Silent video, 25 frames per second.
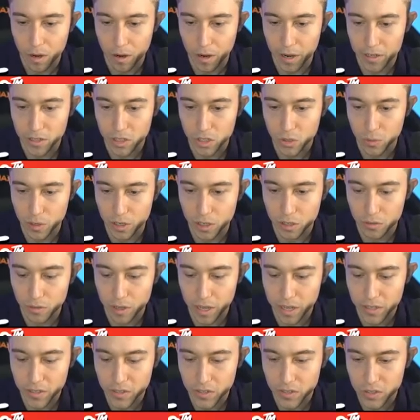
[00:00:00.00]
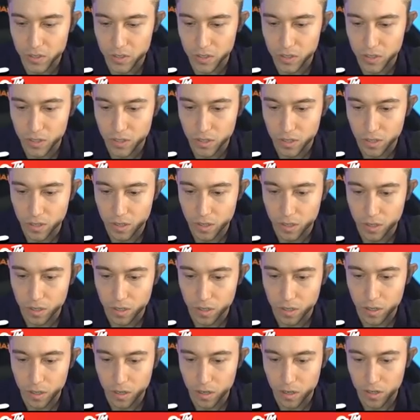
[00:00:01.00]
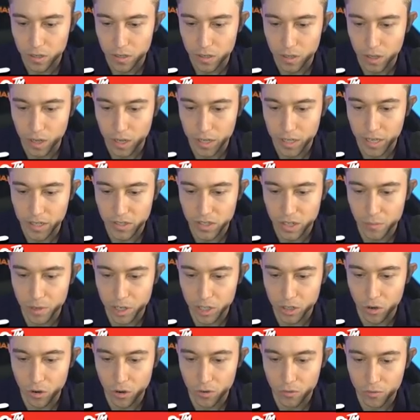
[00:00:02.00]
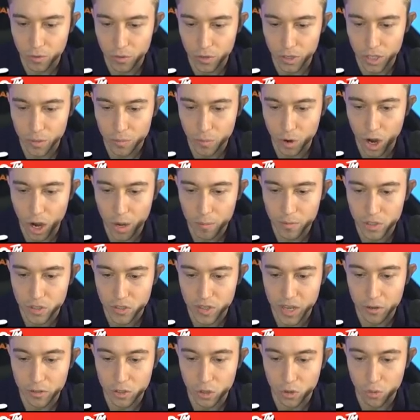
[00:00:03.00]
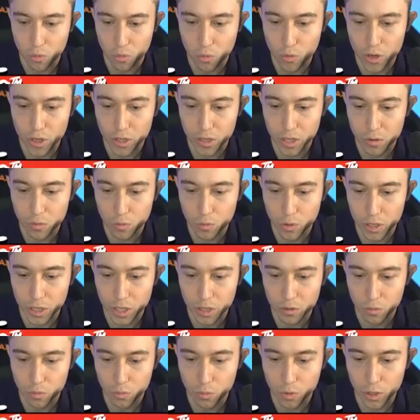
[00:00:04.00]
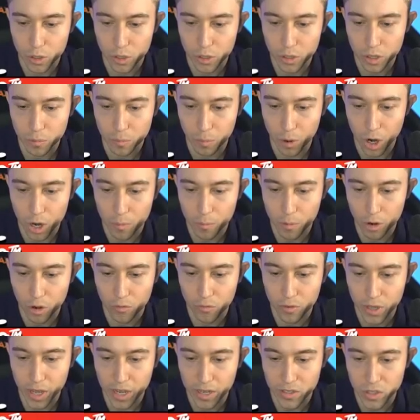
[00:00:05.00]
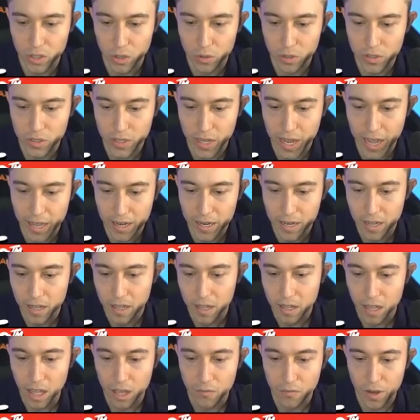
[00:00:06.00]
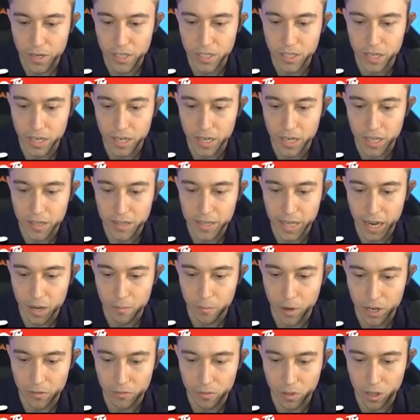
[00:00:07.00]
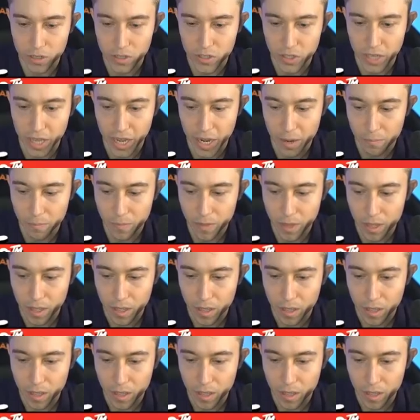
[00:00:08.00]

Alright, so we're going to do this. I guess I'm going to go in for E-Barbs. That was a really, really, really good barb roll, if you guys noticed that. If I didn't hit that, I might have lost the game.